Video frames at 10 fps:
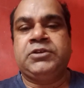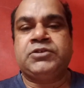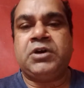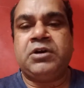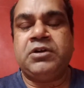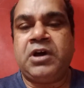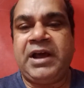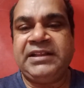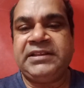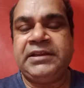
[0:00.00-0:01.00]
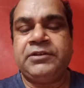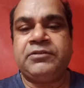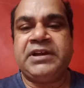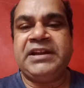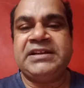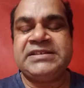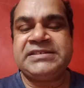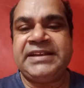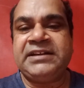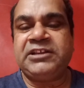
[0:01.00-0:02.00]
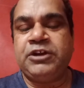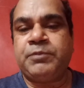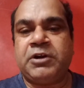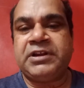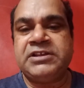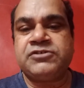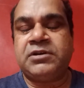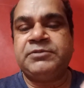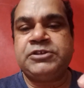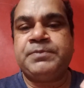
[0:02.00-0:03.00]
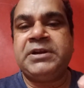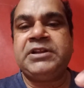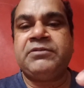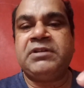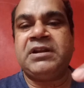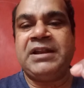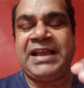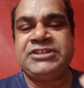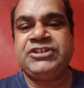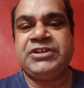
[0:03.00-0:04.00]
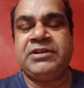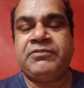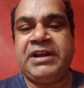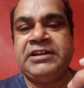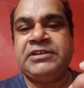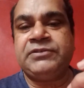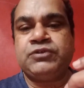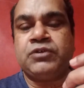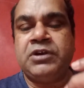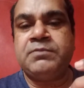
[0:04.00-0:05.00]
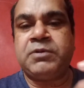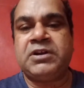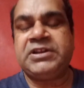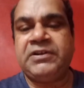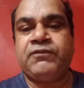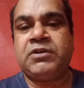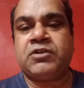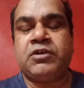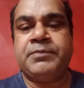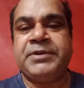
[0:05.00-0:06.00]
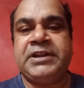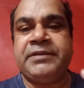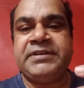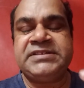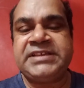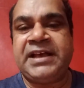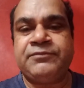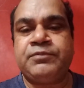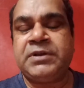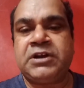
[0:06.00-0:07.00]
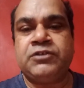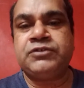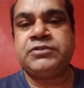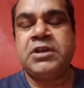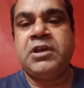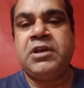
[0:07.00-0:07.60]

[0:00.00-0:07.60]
So now I think you can understand the importance of this particular lecture, why it is so important for competitive exams, because